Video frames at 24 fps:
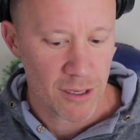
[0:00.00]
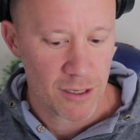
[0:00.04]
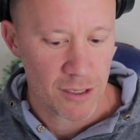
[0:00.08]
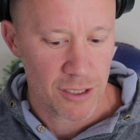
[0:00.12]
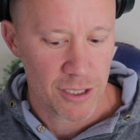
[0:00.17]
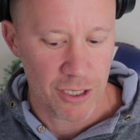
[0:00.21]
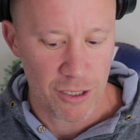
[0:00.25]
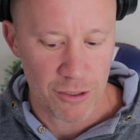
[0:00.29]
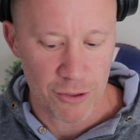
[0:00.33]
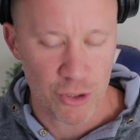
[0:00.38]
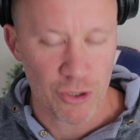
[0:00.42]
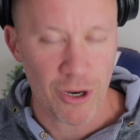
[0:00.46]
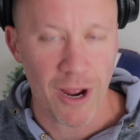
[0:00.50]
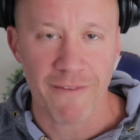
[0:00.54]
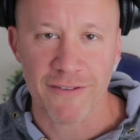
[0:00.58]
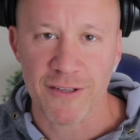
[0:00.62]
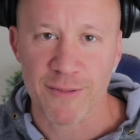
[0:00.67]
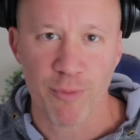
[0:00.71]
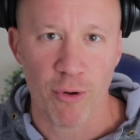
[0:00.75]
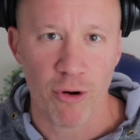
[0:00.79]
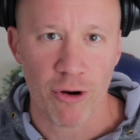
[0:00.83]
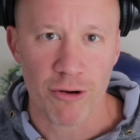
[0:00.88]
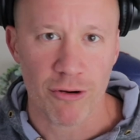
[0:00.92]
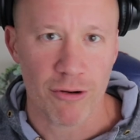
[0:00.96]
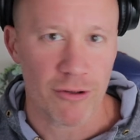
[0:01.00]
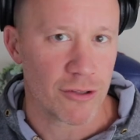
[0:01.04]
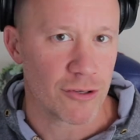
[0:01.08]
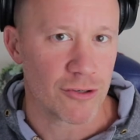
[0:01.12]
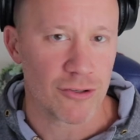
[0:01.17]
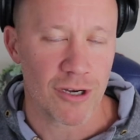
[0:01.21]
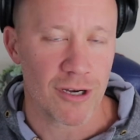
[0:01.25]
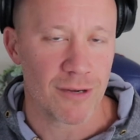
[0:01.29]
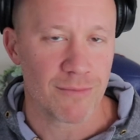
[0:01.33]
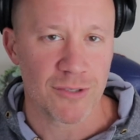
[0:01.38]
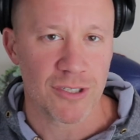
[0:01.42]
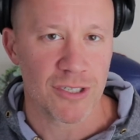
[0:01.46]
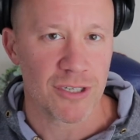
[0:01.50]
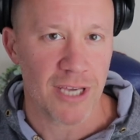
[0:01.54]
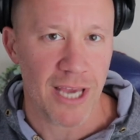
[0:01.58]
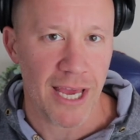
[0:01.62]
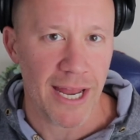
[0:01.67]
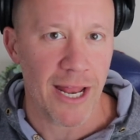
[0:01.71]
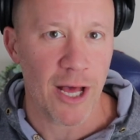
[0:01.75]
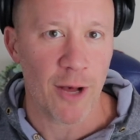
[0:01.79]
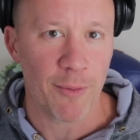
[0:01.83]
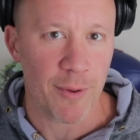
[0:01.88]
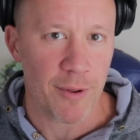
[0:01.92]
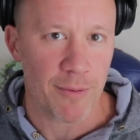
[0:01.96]
You know, Travis Barker on the drums, you
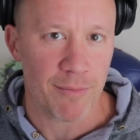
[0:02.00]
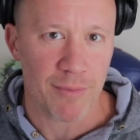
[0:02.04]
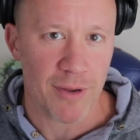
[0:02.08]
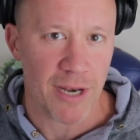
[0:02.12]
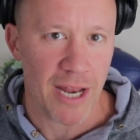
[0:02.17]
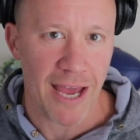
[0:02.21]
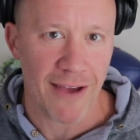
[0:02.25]
can't help it but